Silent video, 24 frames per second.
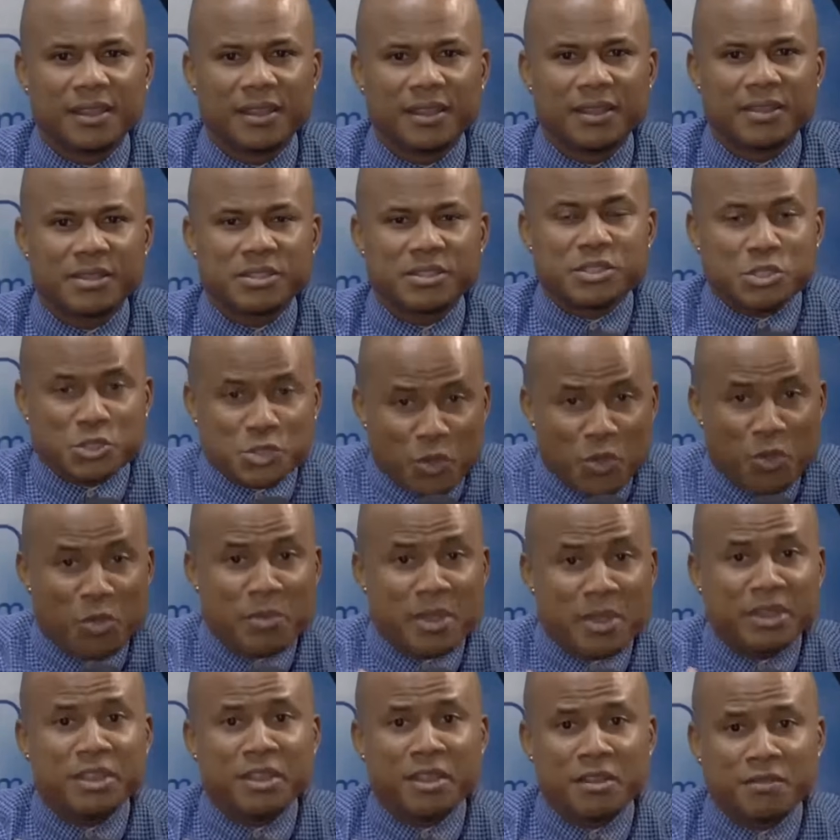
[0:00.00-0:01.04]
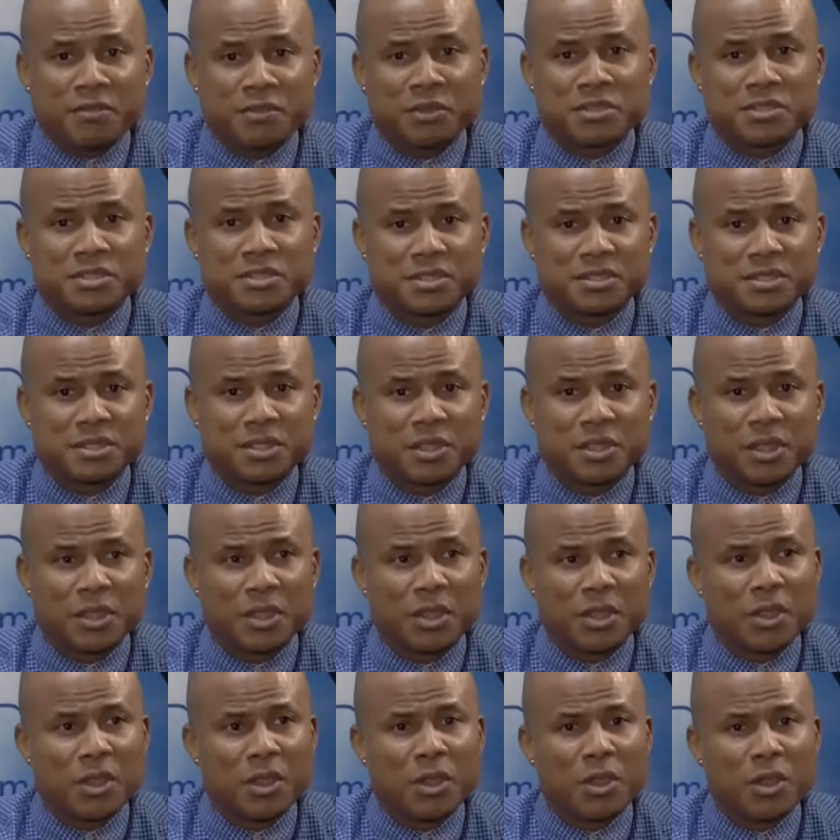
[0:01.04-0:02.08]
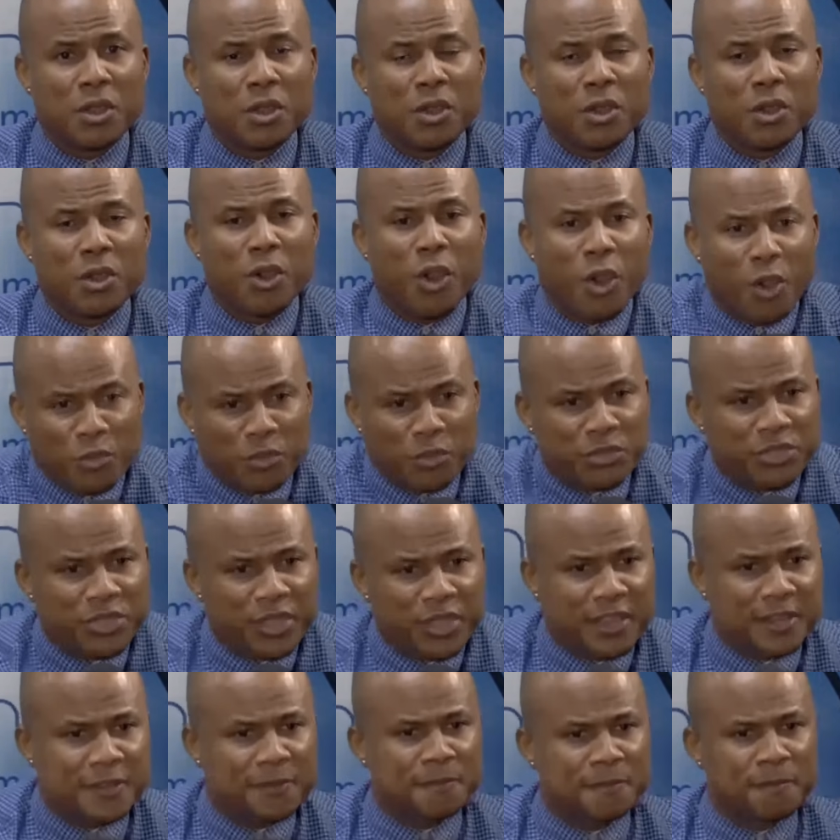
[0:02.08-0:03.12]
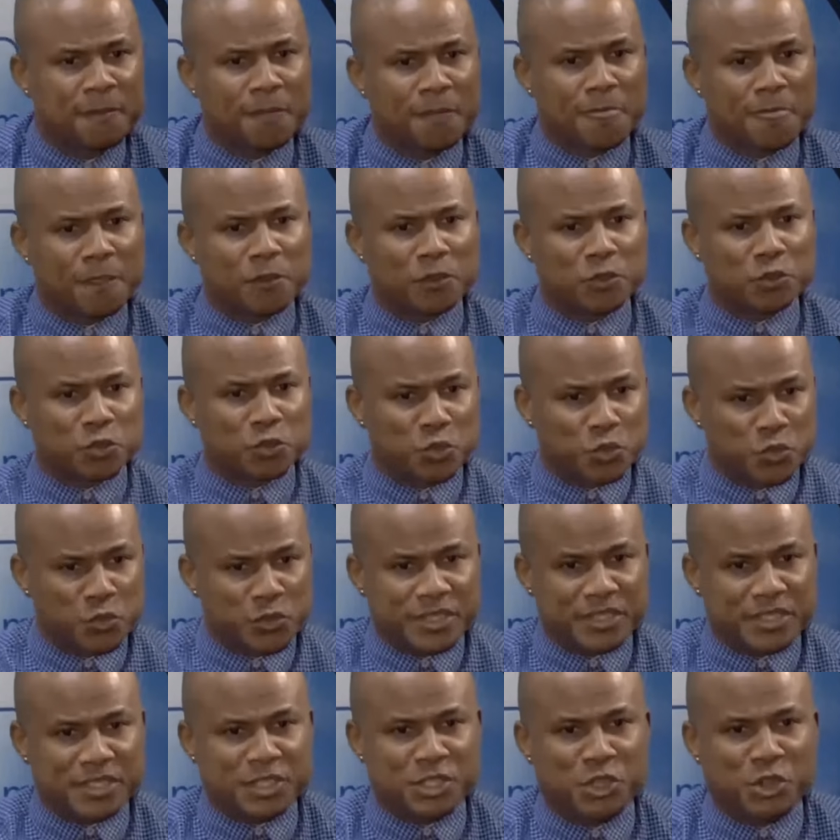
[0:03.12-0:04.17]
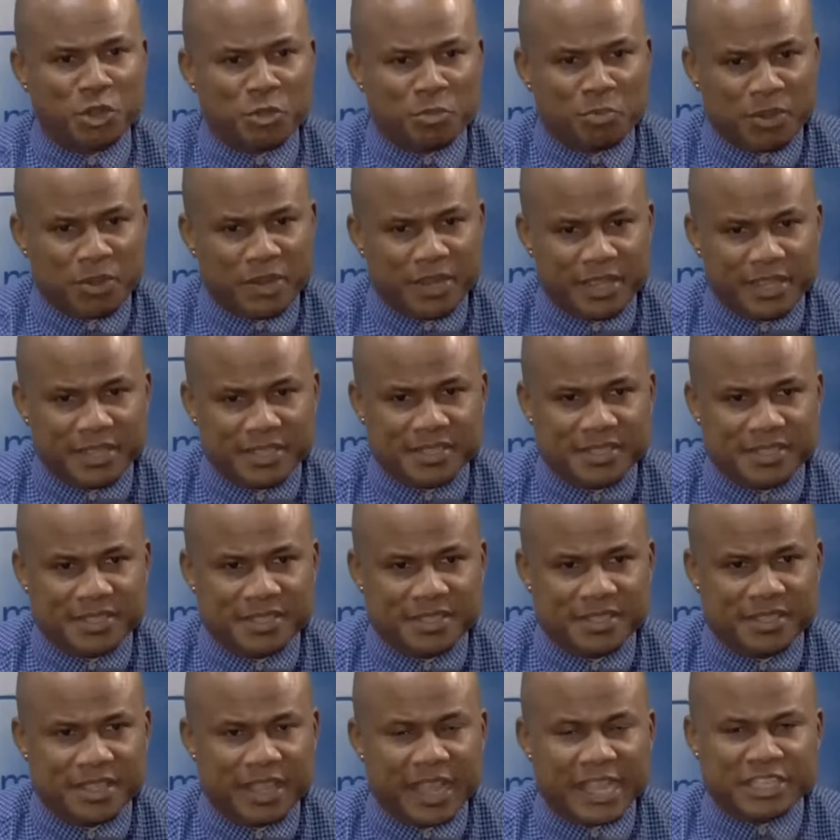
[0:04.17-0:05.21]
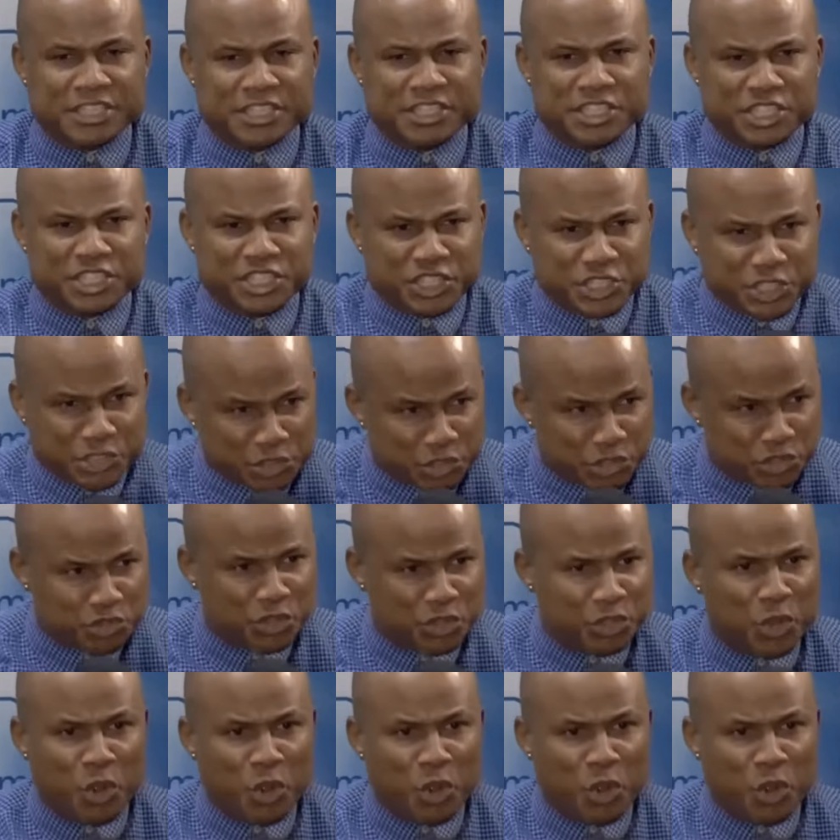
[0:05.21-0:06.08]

So many of us, how then do we see our place as children?